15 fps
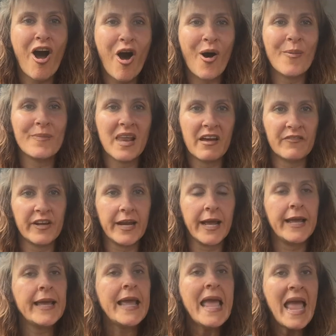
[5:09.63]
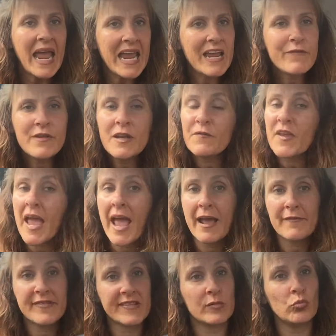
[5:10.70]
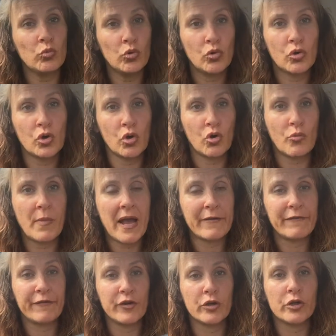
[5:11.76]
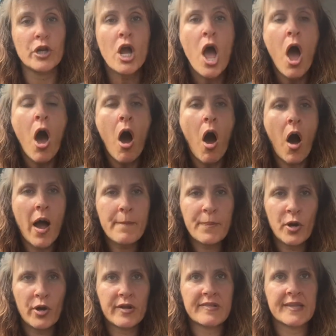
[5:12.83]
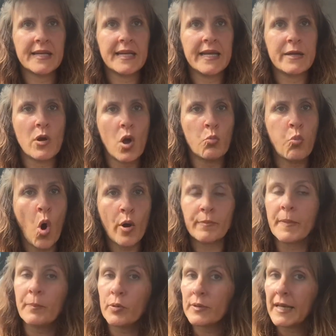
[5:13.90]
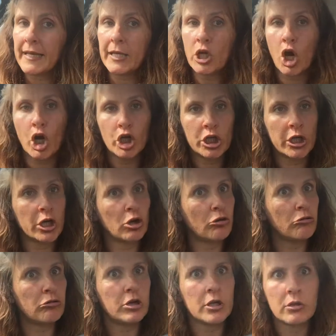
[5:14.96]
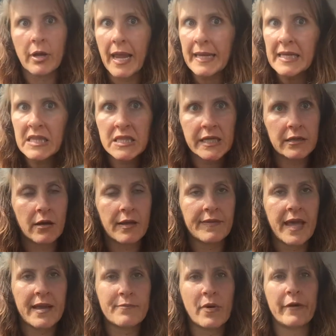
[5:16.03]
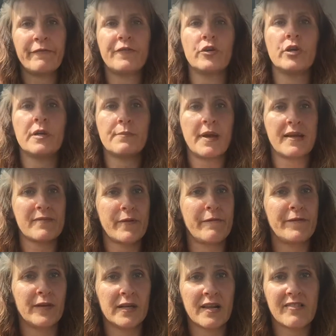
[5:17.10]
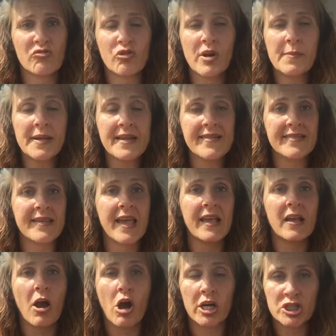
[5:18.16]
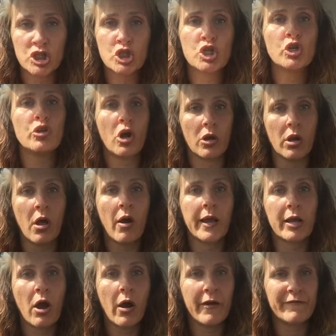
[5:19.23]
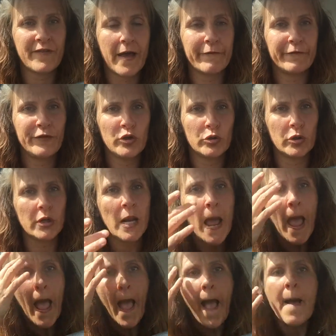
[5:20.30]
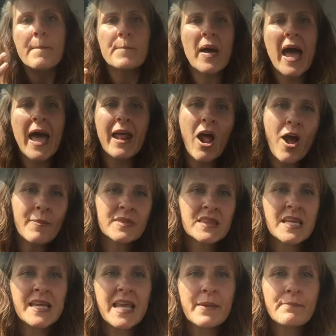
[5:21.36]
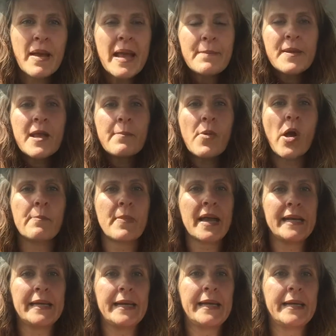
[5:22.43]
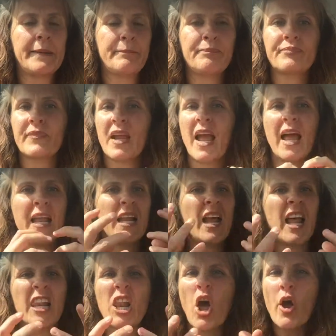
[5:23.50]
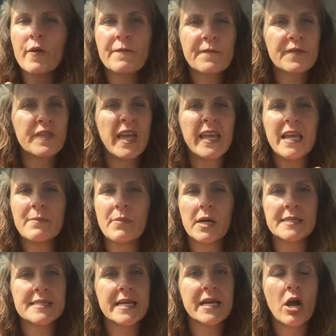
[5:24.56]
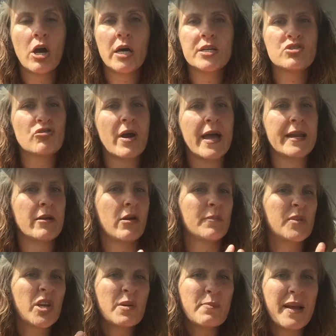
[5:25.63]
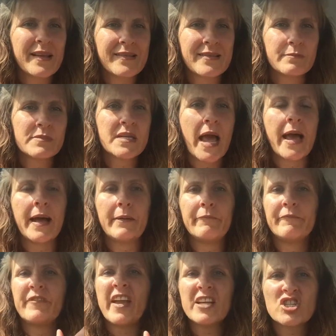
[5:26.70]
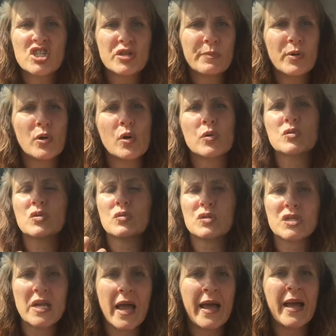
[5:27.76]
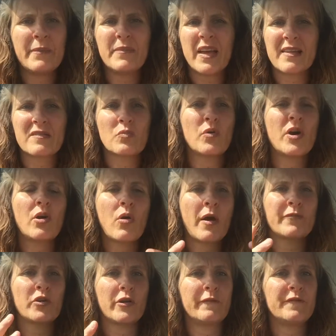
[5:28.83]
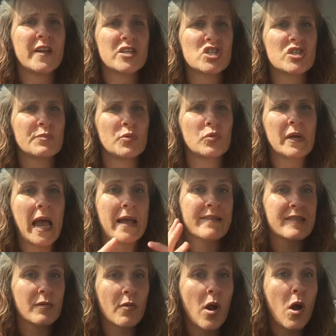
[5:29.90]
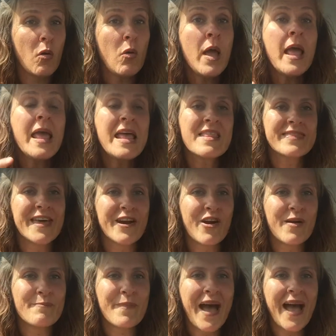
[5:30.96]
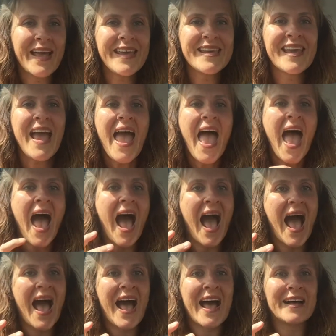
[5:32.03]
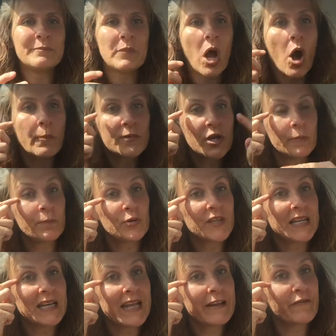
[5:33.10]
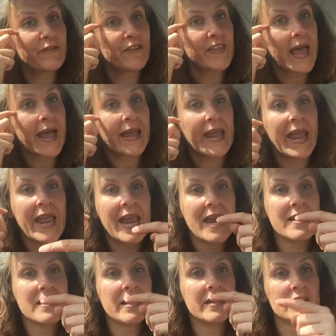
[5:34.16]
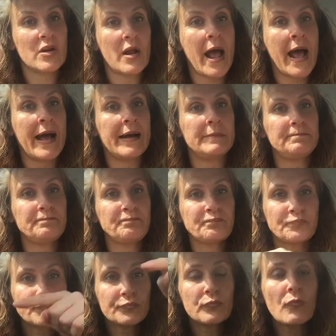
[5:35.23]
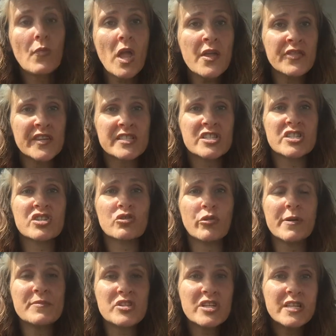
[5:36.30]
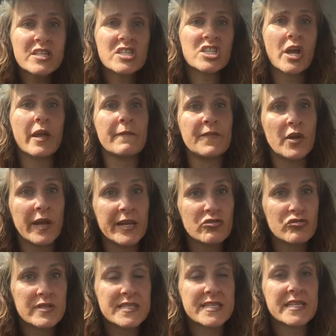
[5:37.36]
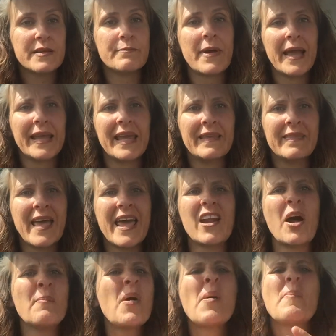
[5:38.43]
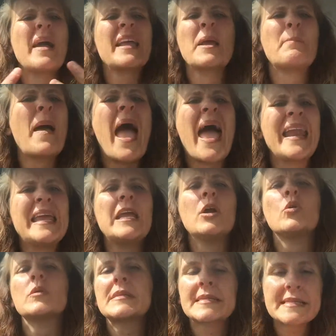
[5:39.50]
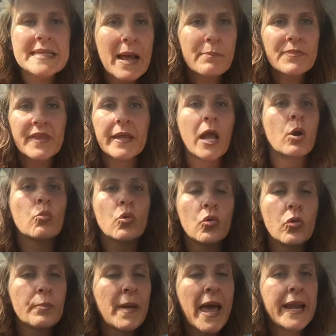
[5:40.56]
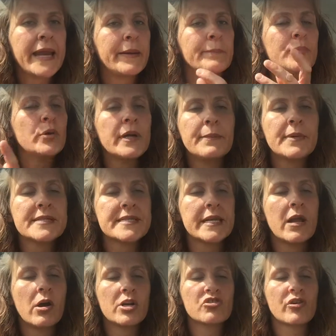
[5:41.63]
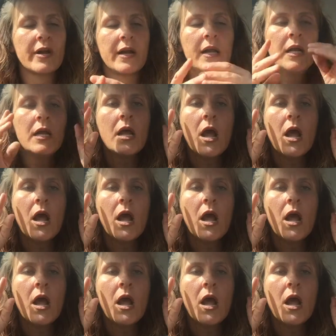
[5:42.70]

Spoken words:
I'm loving it. Even if you have some raw gourmet food, I personally won't be putting any coconut oil or anything like that in my food. It makes me feel extremely sick. I do not like high fat food, but I'm thinking maybe I might make a loaf thing in my dehydrator. I'm going to make some vegetables or as well. I've got a vegetable casserole that I make. I'm going to put the link for that in the description, so if you're interested in making that, I might make a patty or something, a raw patty, put it in my dehydrator.